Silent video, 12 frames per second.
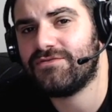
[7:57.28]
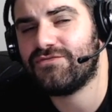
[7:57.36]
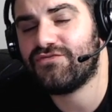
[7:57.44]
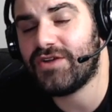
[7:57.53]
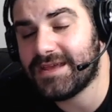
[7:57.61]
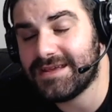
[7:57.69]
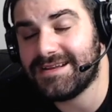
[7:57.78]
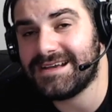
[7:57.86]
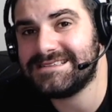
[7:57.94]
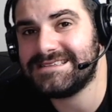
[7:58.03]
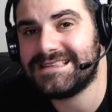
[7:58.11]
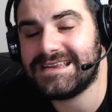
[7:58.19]

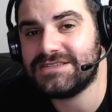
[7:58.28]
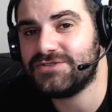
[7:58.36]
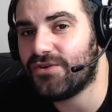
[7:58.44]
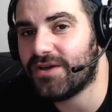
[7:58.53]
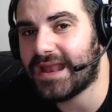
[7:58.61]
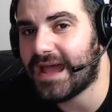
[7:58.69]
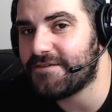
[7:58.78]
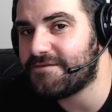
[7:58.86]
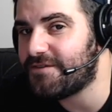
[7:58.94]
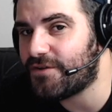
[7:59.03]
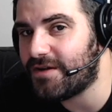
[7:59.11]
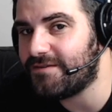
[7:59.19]
recognizes that he's not going to have
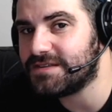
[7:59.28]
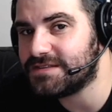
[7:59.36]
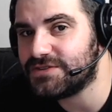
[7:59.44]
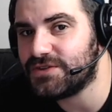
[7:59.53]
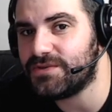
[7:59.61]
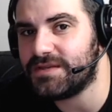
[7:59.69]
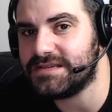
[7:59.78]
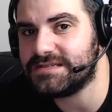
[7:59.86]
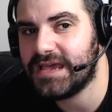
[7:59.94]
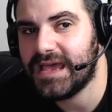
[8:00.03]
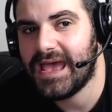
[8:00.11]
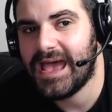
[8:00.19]
forever to do this.
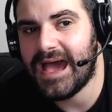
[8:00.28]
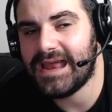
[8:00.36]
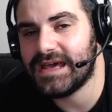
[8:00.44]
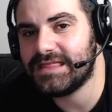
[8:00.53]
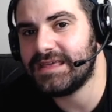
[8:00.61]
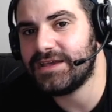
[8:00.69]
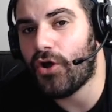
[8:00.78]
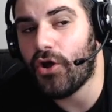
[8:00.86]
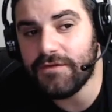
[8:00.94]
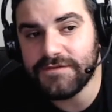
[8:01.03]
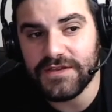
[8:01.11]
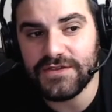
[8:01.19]
And I think
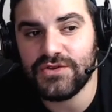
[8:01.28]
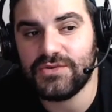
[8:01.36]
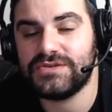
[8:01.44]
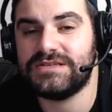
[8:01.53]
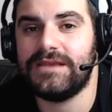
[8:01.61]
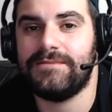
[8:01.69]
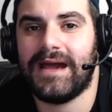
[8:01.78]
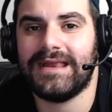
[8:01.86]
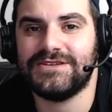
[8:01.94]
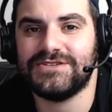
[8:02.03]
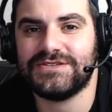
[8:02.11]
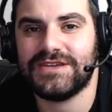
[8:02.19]
often you'll see
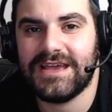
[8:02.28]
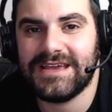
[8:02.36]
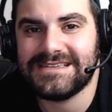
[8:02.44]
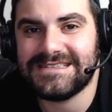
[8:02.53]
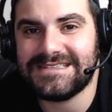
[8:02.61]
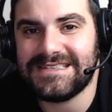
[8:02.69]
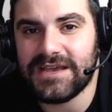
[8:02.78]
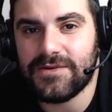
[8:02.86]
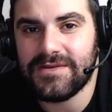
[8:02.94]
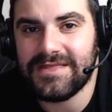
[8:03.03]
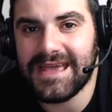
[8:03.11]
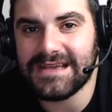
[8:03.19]
managers stick
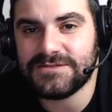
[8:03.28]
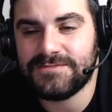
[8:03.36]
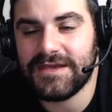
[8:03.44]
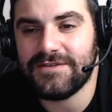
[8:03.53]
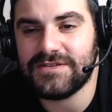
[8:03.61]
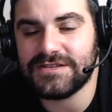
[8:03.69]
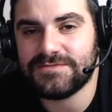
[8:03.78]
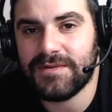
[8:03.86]
with the experienced